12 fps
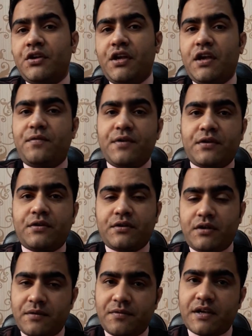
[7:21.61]
If
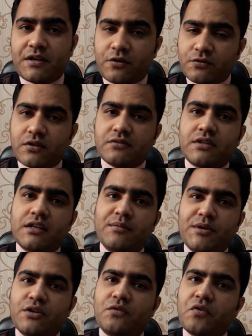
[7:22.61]
he crosses the
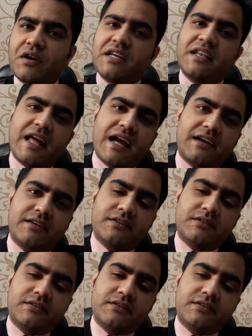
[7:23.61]
limit of 20 lakh